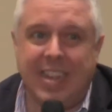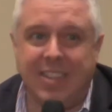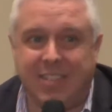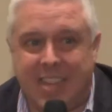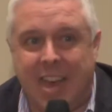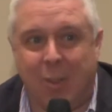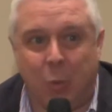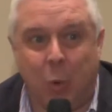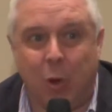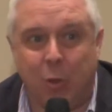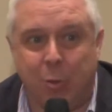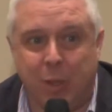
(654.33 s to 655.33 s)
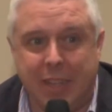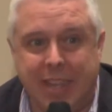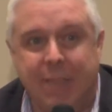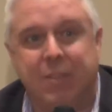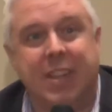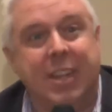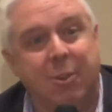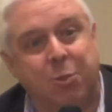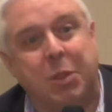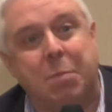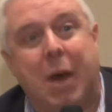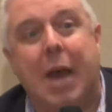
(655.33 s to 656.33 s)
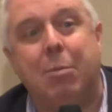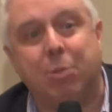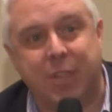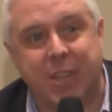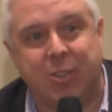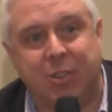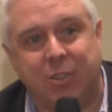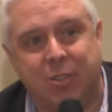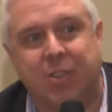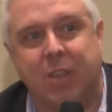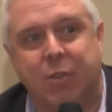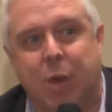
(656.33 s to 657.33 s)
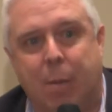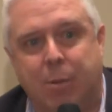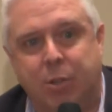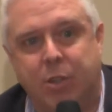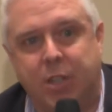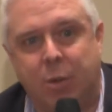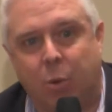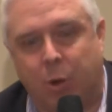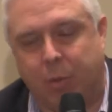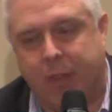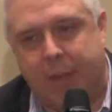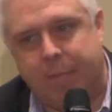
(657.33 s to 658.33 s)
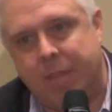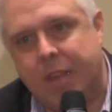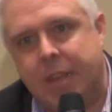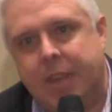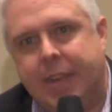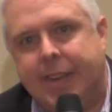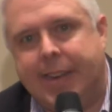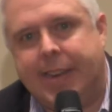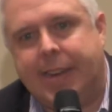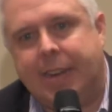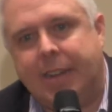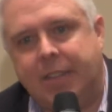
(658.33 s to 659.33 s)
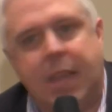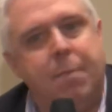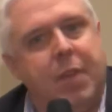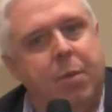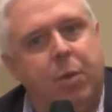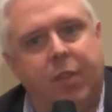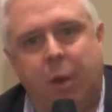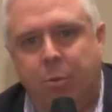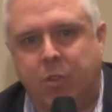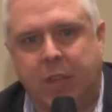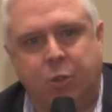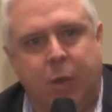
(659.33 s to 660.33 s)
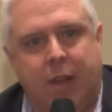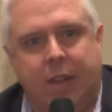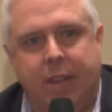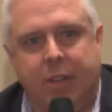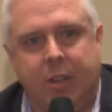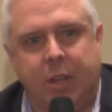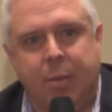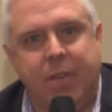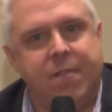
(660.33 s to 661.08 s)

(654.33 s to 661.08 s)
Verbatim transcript: and see how the world believes, and here's what the Bible teaches. Just gives you opportunity to work with them. Uh, same thing with homosexuality. They're going to be